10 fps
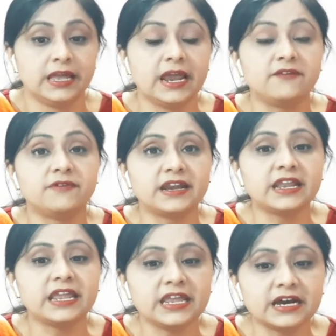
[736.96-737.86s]
and
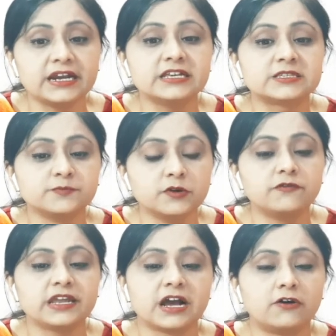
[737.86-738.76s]
when air is
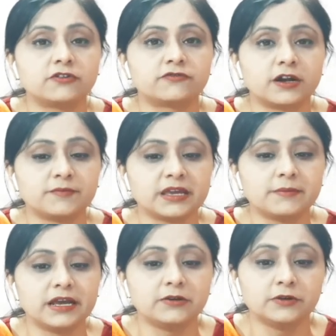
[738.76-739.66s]
moving out from the
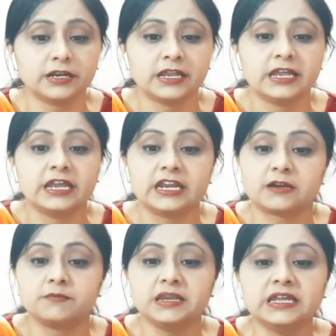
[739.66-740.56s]
balloon,
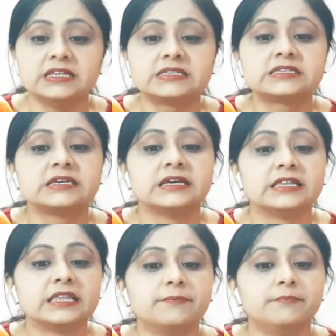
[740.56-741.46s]
it means
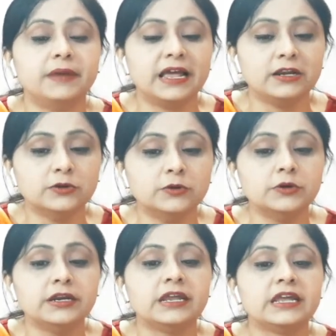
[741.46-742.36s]
the
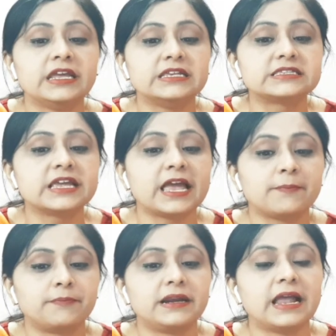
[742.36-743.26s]
balloon is
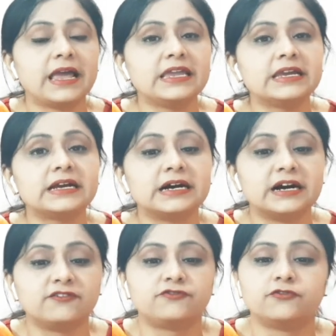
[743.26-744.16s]
applying
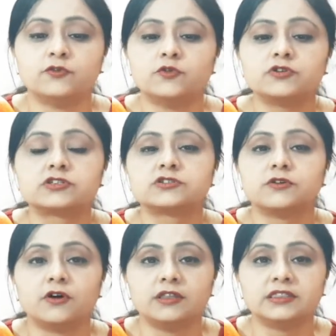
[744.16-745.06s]
a
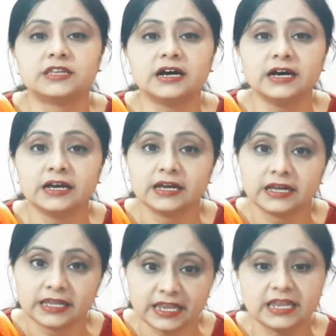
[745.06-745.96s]
force on the
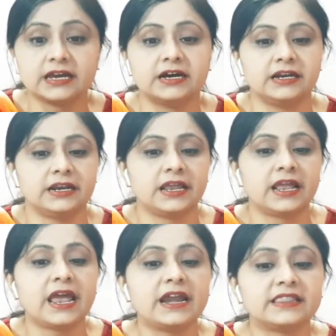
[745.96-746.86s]
air,
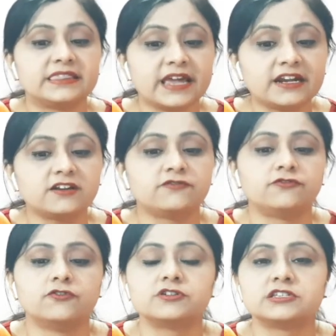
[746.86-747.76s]
and that
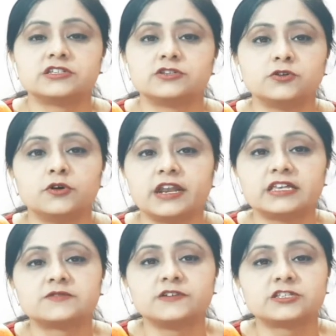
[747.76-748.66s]
force is known
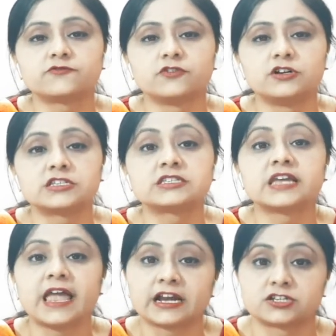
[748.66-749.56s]
as which
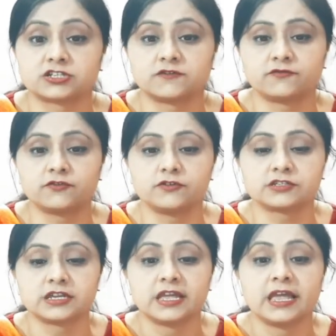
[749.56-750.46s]
force? Action
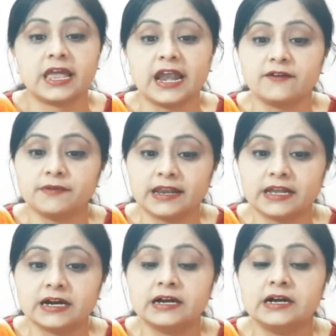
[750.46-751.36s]
force. And when
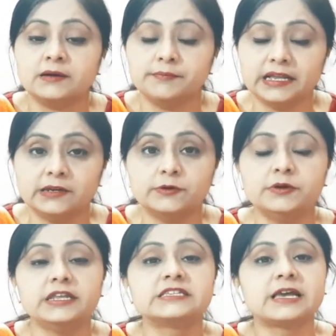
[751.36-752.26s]
a
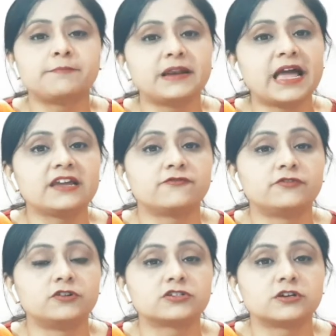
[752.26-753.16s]
balloon is applying
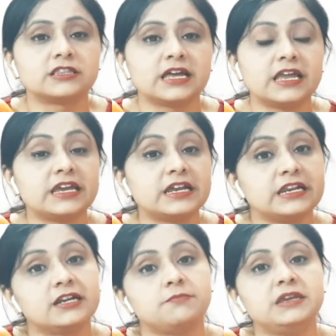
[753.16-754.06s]
force on the
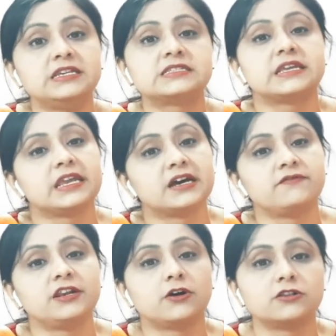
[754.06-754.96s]
air, it means air
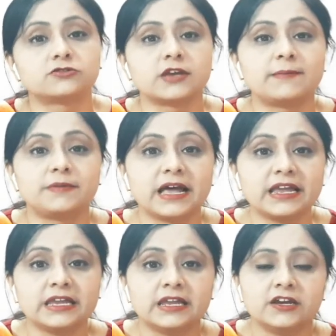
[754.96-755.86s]
will also
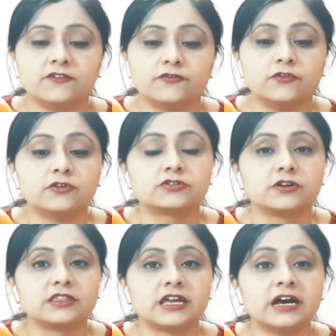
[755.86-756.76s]
apply force
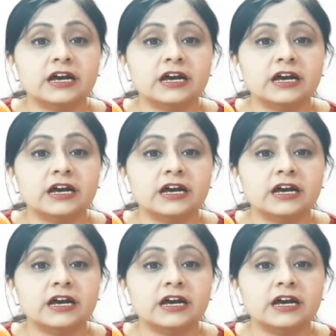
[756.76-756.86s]
on the